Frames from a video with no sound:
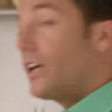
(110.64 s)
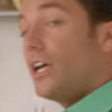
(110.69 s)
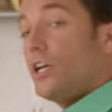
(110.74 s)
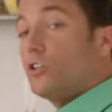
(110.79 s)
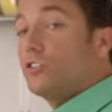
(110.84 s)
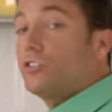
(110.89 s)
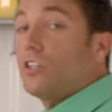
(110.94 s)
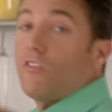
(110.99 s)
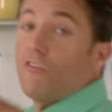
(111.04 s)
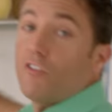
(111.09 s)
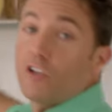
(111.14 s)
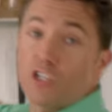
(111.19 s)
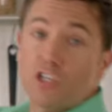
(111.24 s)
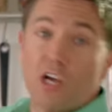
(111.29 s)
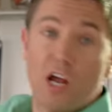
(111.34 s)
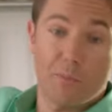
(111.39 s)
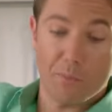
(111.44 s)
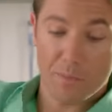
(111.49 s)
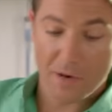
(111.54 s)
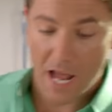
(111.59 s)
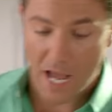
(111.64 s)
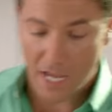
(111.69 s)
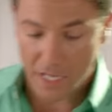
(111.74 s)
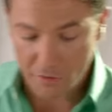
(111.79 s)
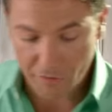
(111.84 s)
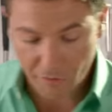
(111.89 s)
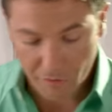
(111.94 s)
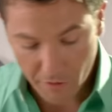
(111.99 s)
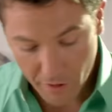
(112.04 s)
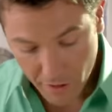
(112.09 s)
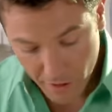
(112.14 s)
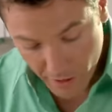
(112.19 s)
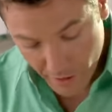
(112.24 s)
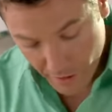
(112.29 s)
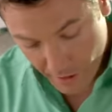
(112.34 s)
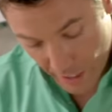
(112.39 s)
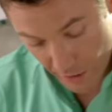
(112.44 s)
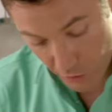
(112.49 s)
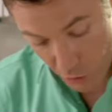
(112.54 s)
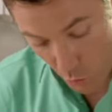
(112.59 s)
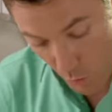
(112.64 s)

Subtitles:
Get yourself a sharp knife. And the